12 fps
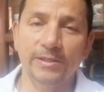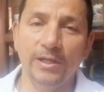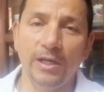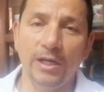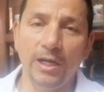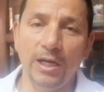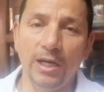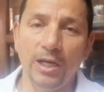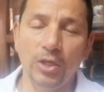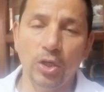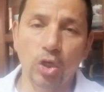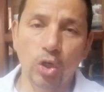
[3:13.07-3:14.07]
a
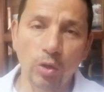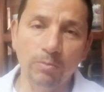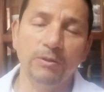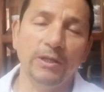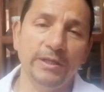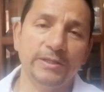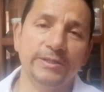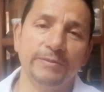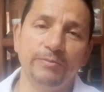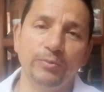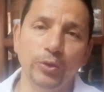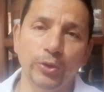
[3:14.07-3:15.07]
complete
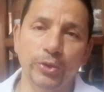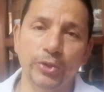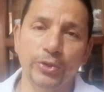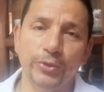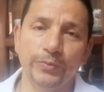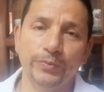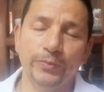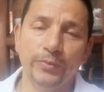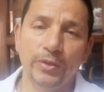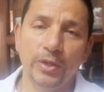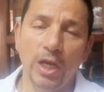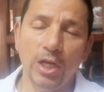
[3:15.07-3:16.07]
book,
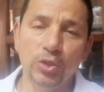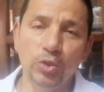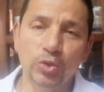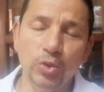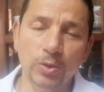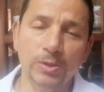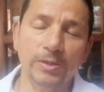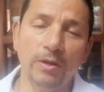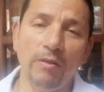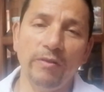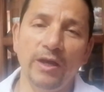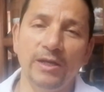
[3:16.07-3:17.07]
and you do
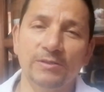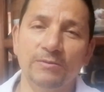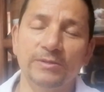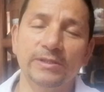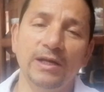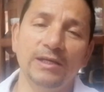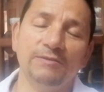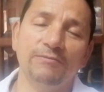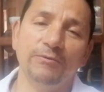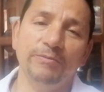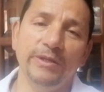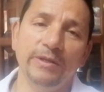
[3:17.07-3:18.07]
some exercise
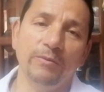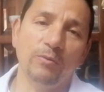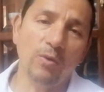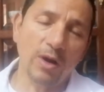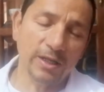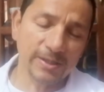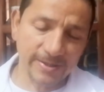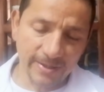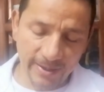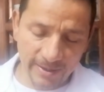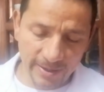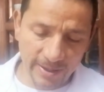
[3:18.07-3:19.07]
for me. What is
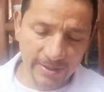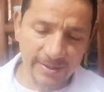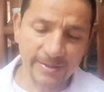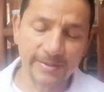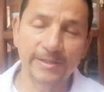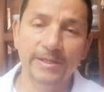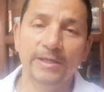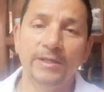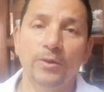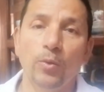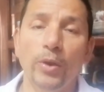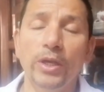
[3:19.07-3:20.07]
this?
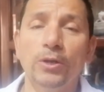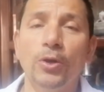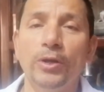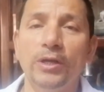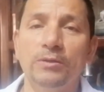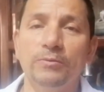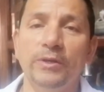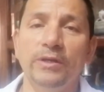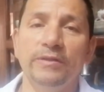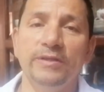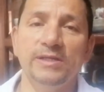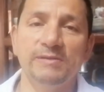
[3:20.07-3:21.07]
We're gonna
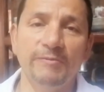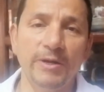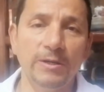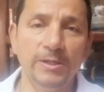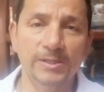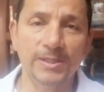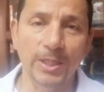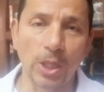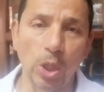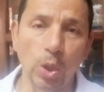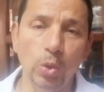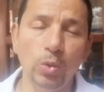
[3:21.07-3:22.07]
read this very
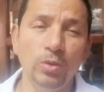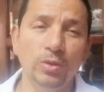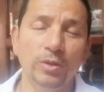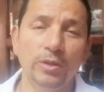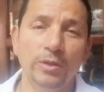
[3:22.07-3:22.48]
slow,